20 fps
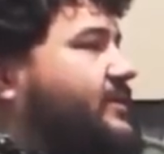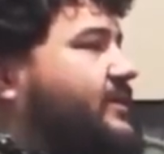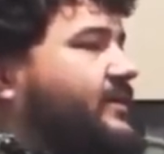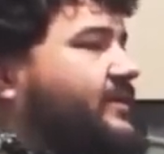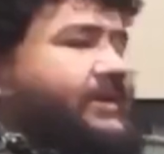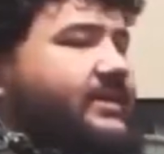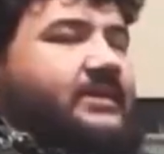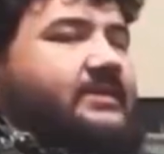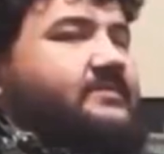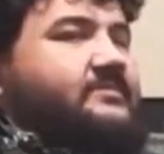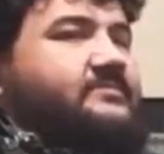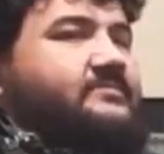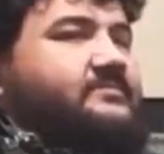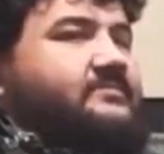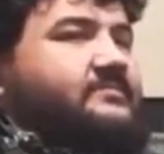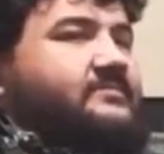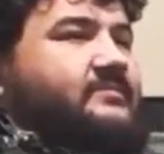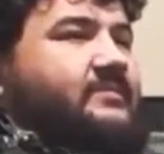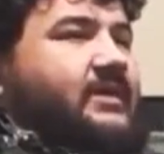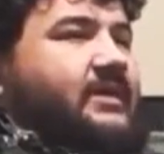I mean,
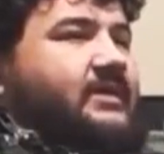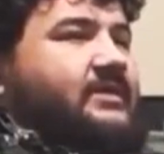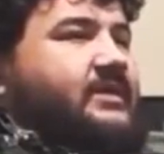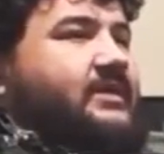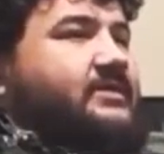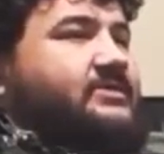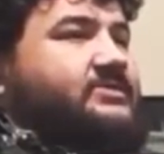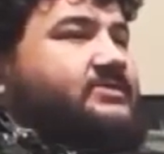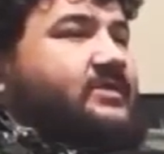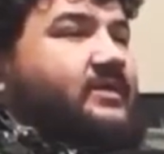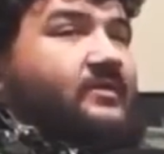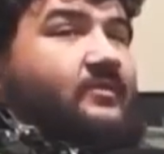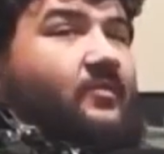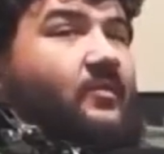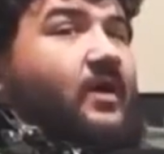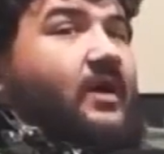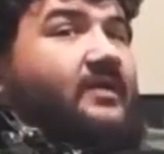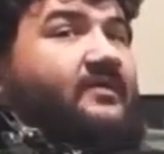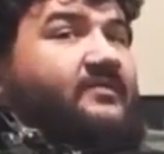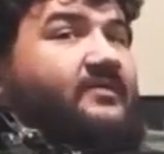and there's
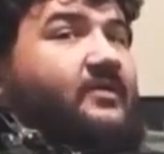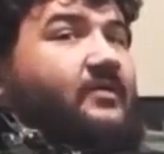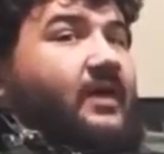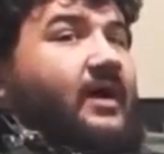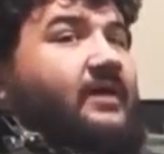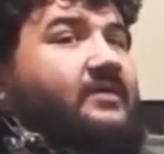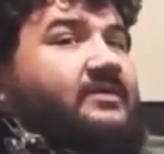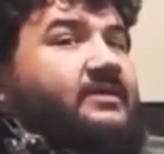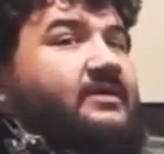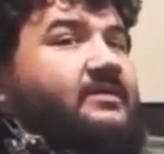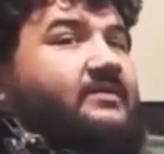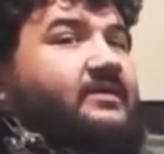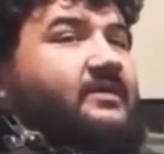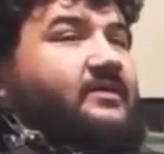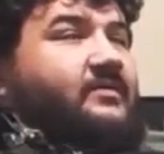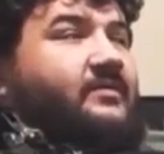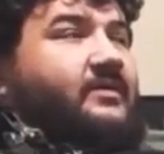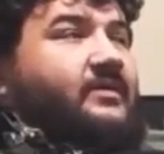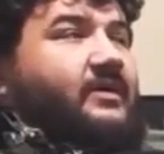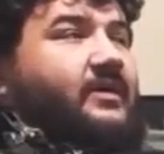quite a few out there that
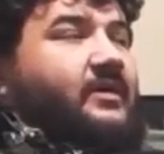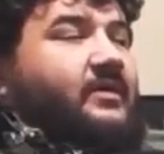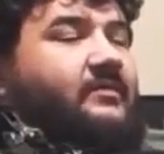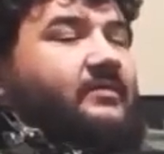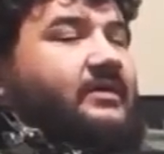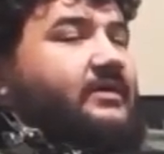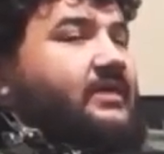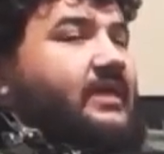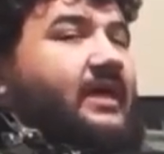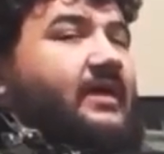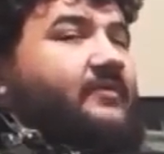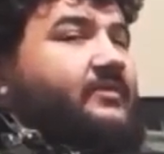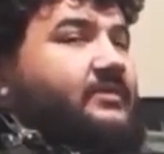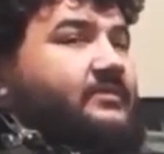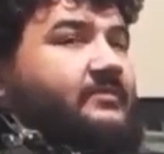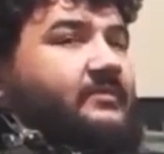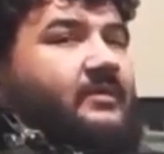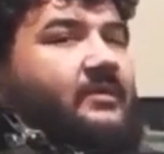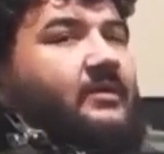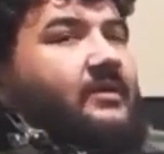are really good, but that
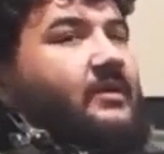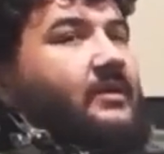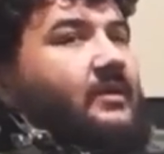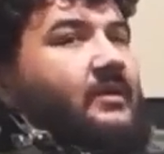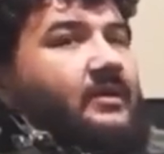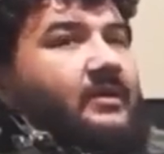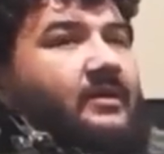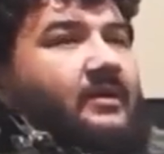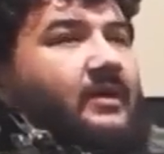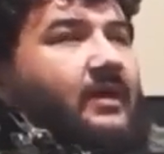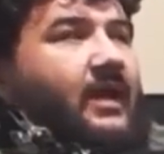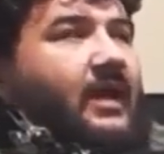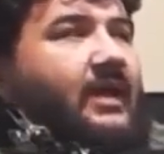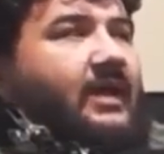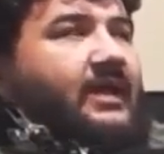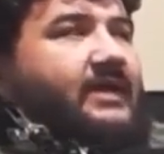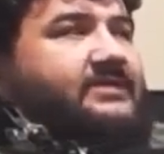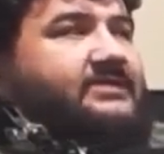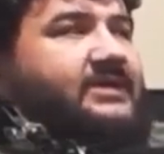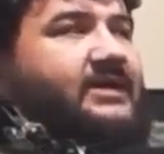one, I
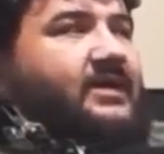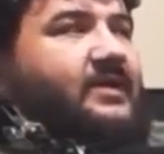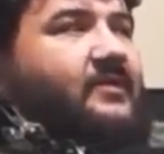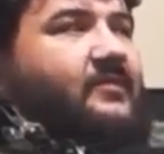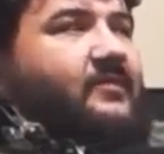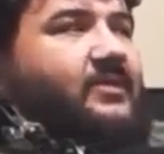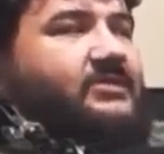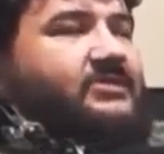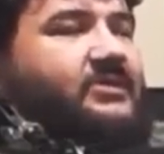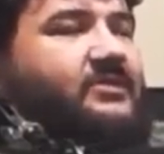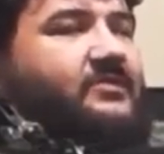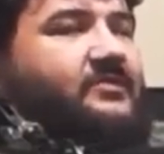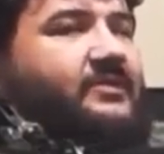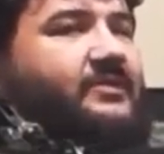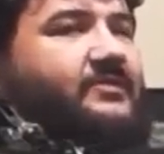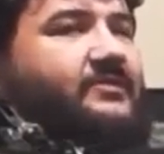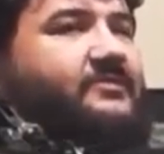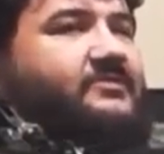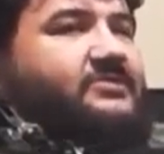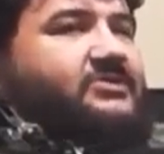gotta say, watching all the way
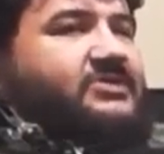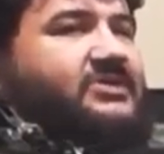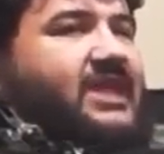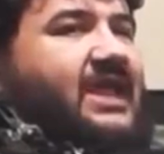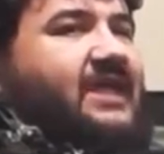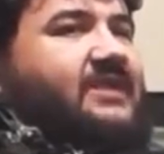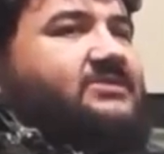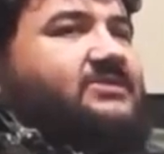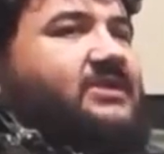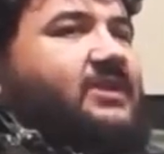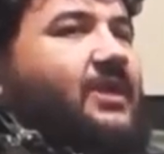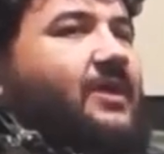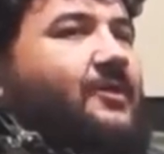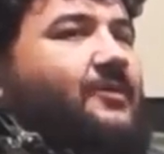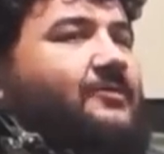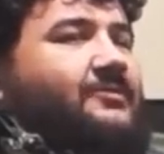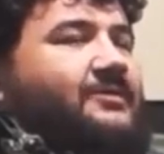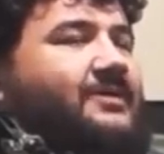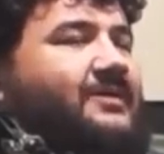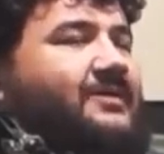through, stands
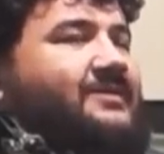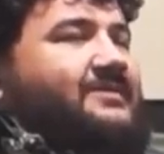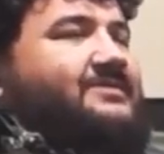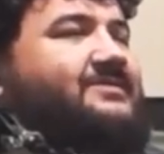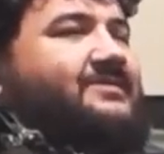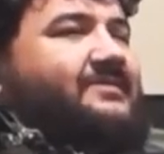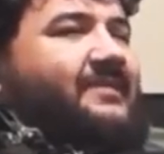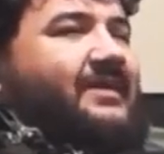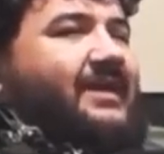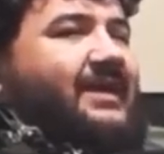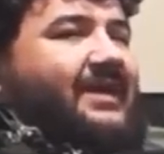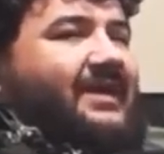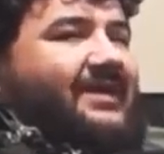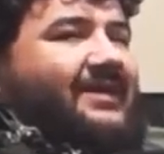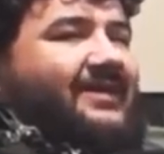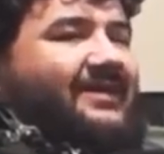alone to me.